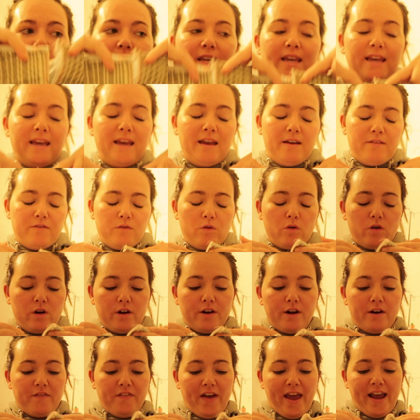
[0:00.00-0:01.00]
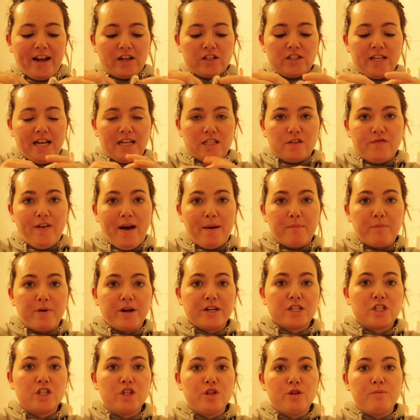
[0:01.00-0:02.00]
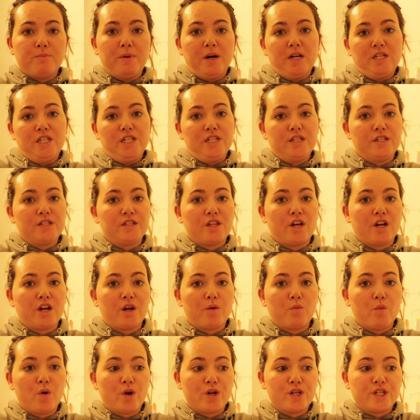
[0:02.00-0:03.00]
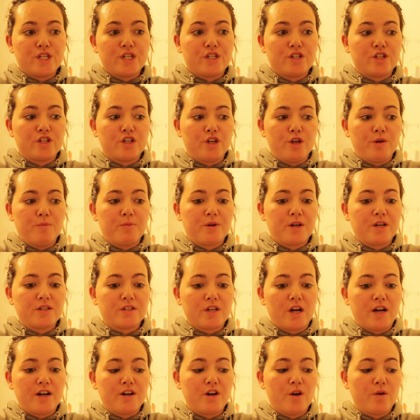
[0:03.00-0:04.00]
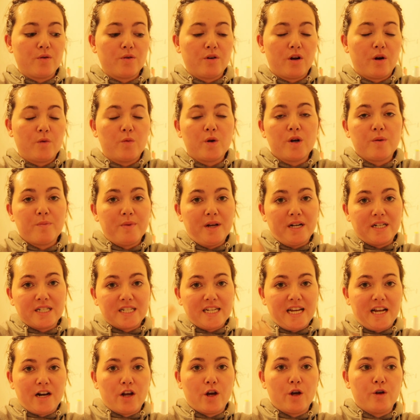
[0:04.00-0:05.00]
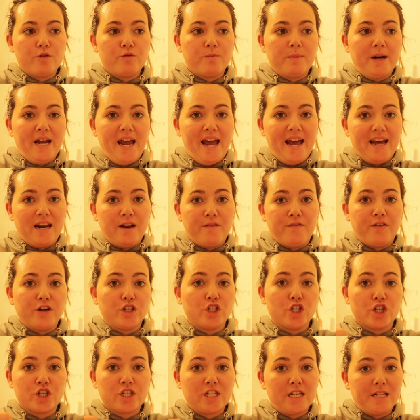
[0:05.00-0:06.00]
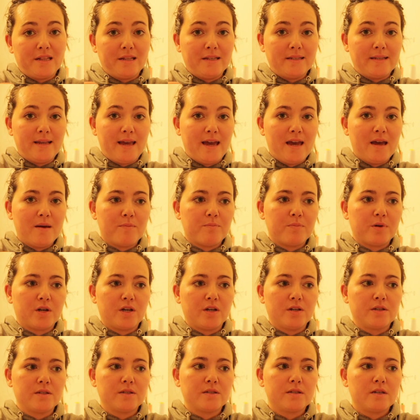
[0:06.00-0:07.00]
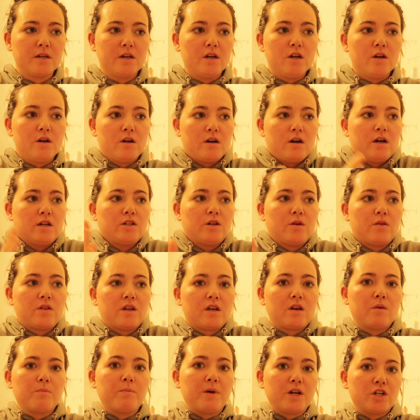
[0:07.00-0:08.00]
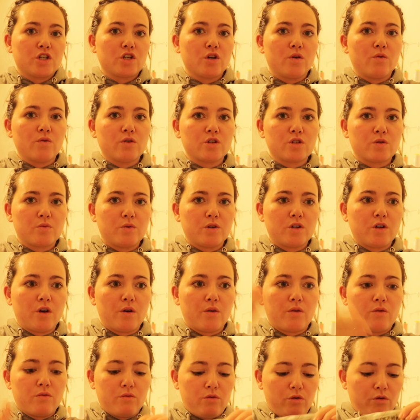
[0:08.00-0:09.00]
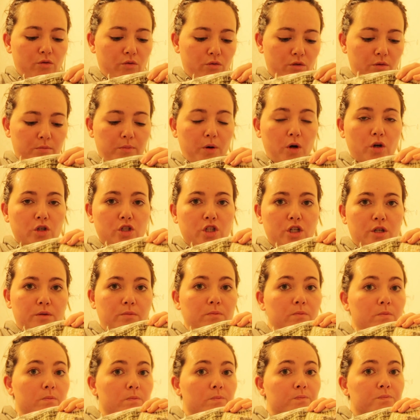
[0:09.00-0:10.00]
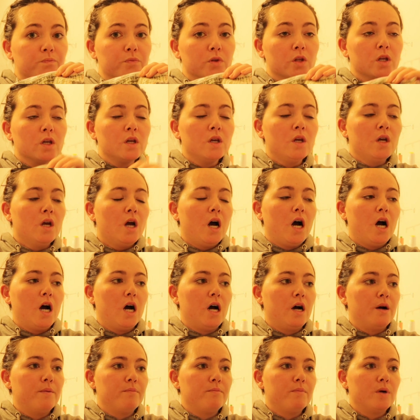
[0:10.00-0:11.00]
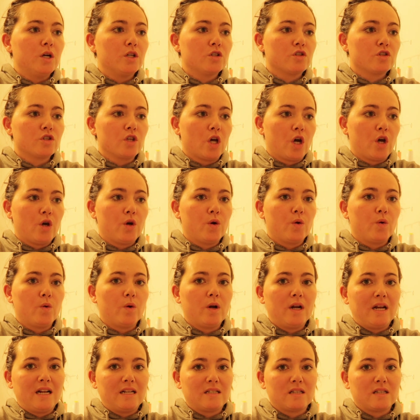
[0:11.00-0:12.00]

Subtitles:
give or enough excess fabric to do the buttons that I wanted to do, because I wouldn't be able to get it over my head if I just did the zip, because I don't think my shoulders would go through the bottom. So